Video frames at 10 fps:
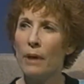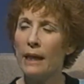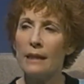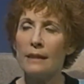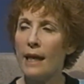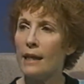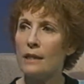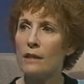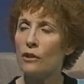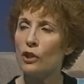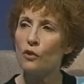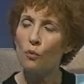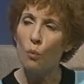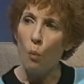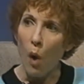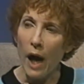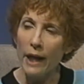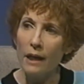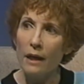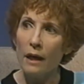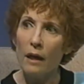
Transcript: But it takes just one